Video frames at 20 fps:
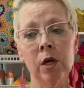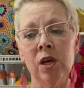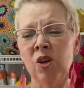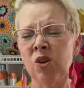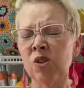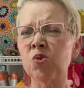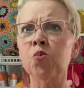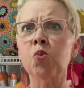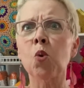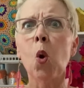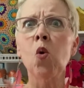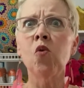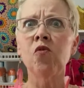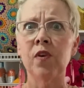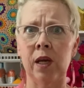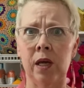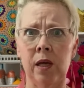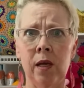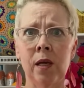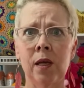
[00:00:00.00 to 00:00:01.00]
It's
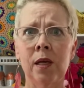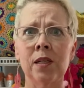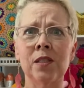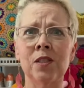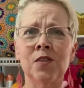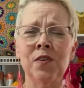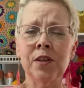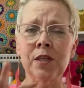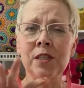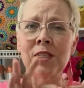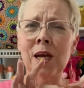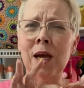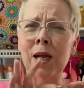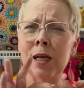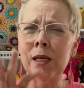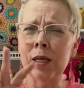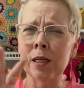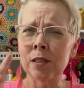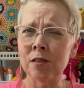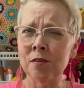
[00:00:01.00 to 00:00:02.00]
roving. It gets very
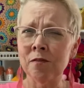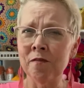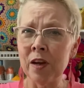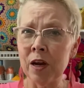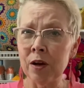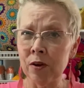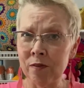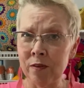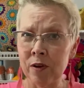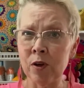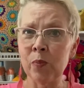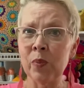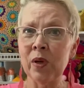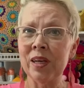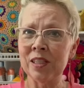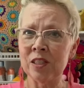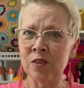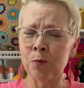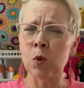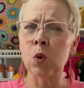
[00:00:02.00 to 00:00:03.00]
tiny and it's very, very big.
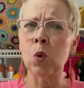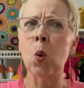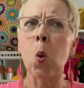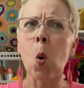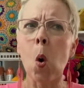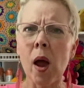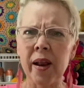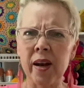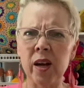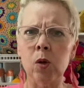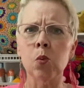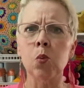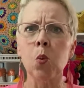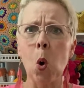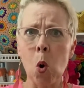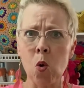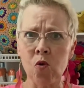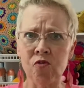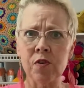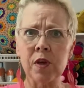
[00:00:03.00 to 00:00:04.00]
It's quite a
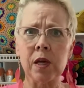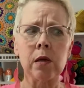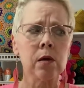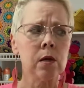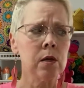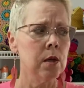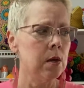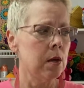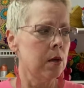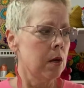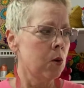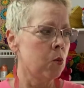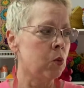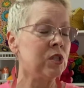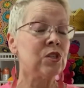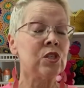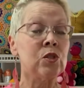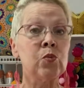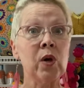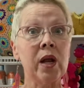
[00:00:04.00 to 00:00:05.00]
roving,
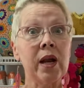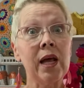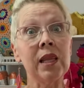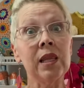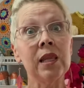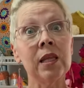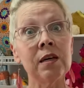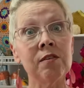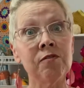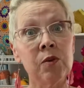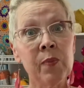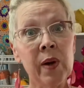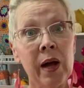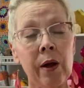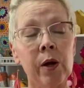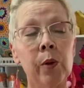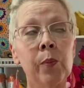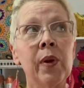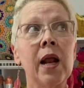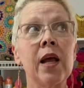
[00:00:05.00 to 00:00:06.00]
which is what I love
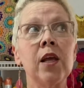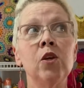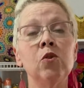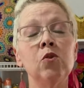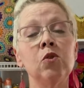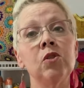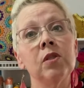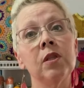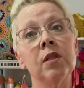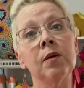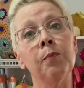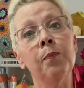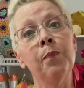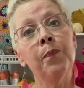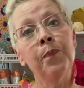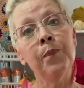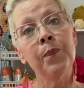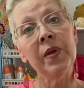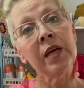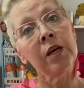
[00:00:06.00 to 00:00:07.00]
about it. But I used the
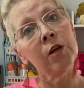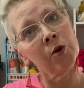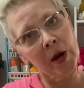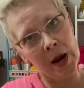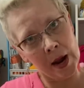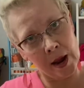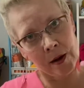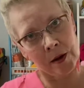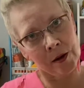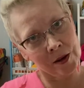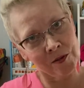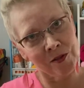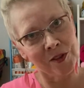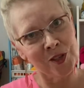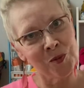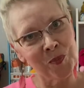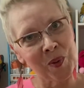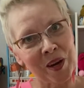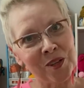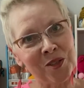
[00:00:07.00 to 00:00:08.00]
bigger end of the
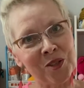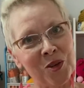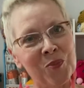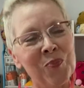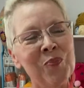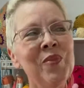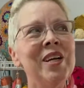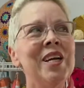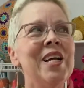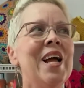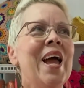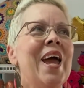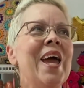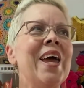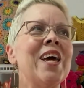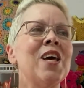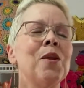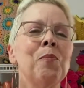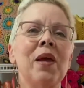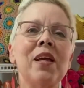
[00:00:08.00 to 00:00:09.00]
spectrum
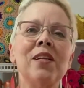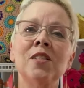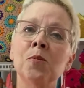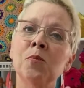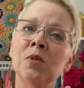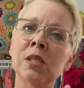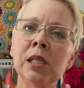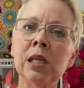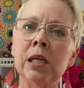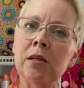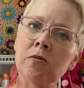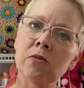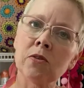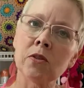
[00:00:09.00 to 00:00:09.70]
and made some sleeves.